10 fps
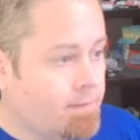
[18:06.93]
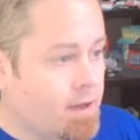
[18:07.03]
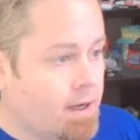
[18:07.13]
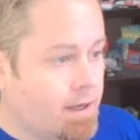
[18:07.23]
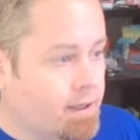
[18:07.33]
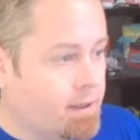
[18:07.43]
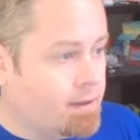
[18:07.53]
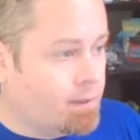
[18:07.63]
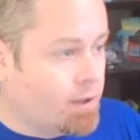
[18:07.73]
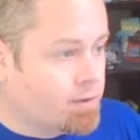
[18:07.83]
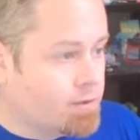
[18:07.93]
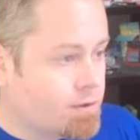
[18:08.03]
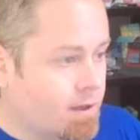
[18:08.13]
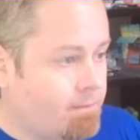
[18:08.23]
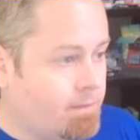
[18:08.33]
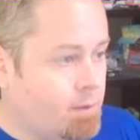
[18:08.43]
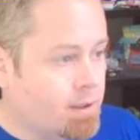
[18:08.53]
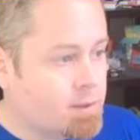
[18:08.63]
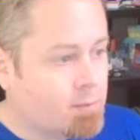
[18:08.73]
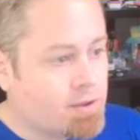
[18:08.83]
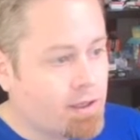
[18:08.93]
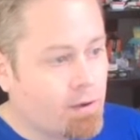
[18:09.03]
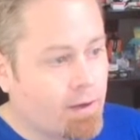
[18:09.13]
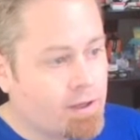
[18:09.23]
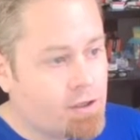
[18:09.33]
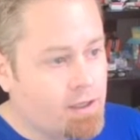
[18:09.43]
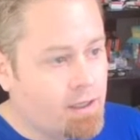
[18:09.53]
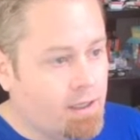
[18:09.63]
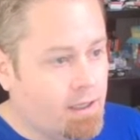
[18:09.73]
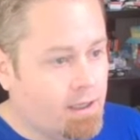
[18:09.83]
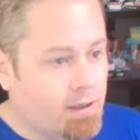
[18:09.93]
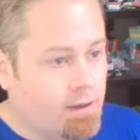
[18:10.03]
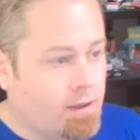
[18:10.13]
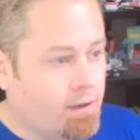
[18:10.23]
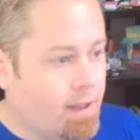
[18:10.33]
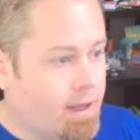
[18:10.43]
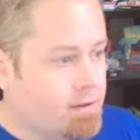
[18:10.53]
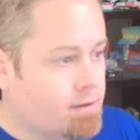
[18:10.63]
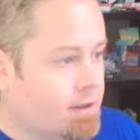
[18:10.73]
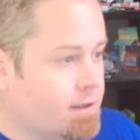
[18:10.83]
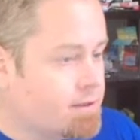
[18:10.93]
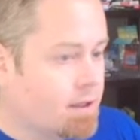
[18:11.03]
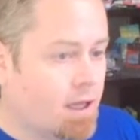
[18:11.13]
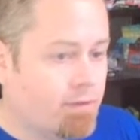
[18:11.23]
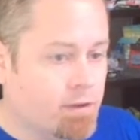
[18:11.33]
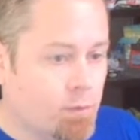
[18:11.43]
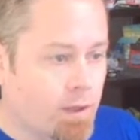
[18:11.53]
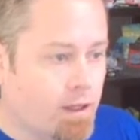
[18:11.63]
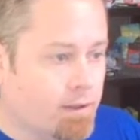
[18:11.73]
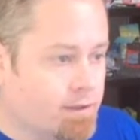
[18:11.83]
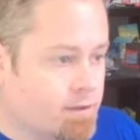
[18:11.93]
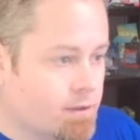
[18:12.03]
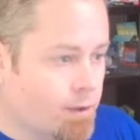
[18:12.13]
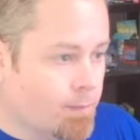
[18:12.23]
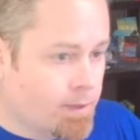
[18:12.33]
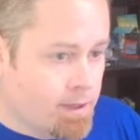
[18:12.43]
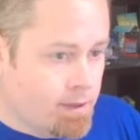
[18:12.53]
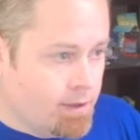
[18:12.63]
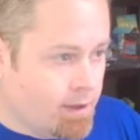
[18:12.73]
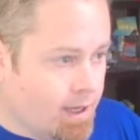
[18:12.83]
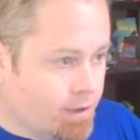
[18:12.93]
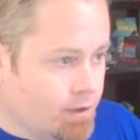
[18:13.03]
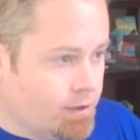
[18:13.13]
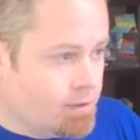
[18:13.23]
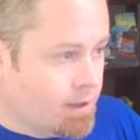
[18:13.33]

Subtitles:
and that we also saw 50+% correction in that sell-off as well. And so not good